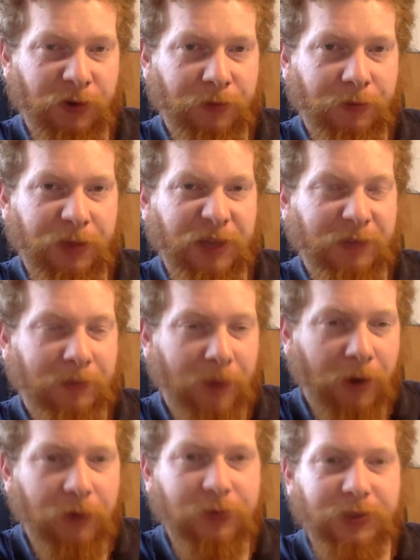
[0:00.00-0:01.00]
him when they
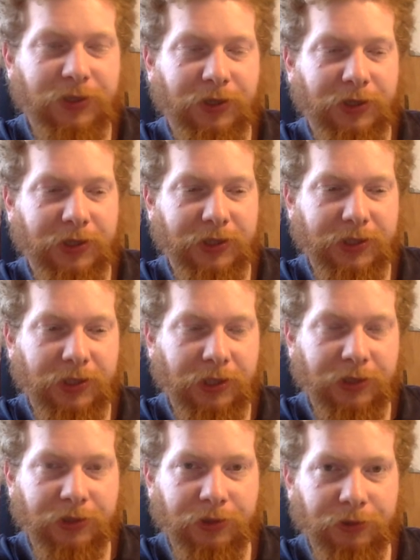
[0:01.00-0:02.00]
proposed this
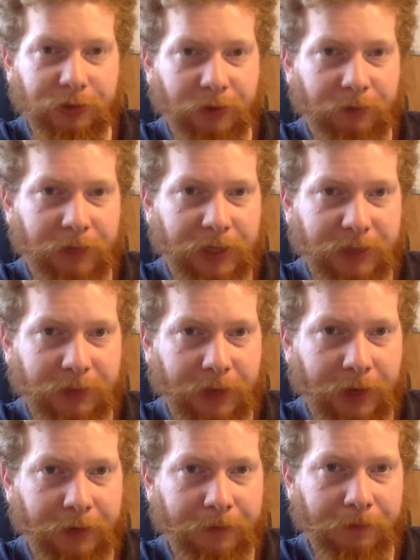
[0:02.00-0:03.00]
new Trump peace
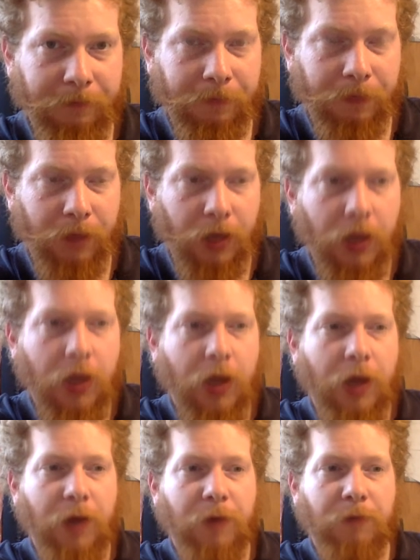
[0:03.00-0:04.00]
plan.
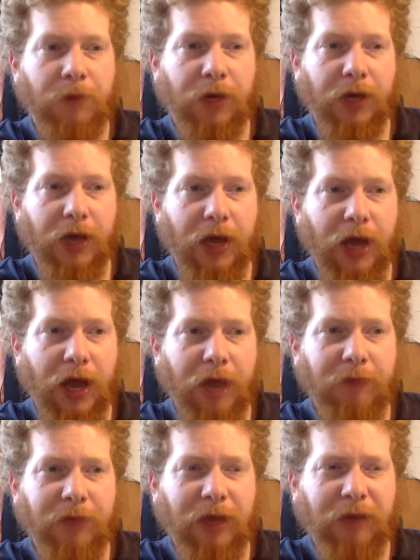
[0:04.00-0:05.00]
But
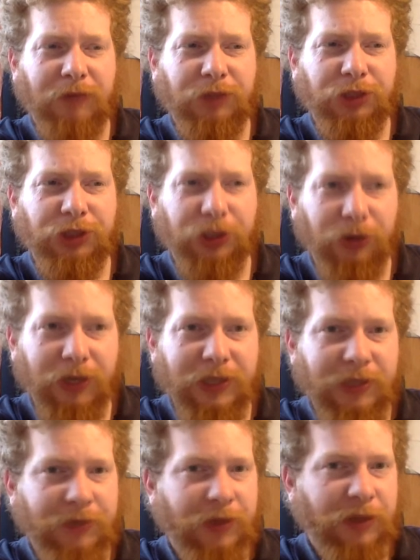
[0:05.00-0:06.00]
I'm sure it's
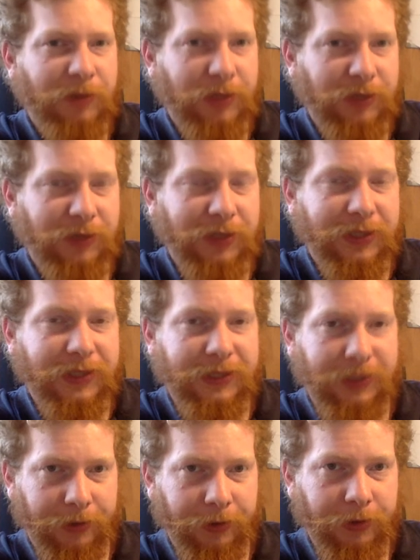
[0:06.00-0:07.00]
something they must have
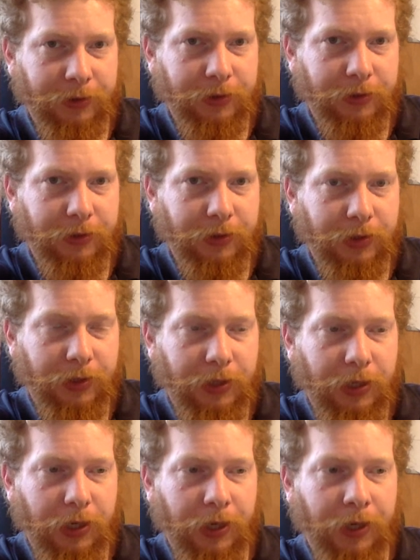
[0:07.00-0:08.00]
considered.
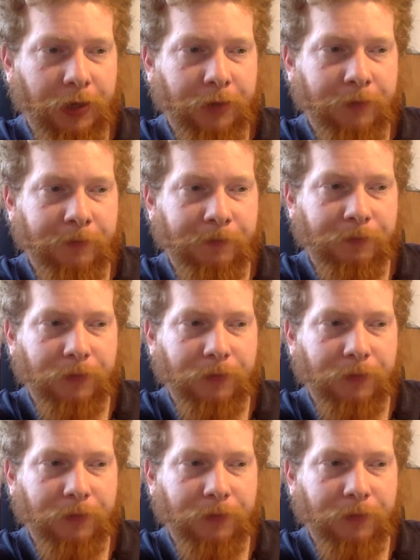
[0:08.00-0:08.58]
Um,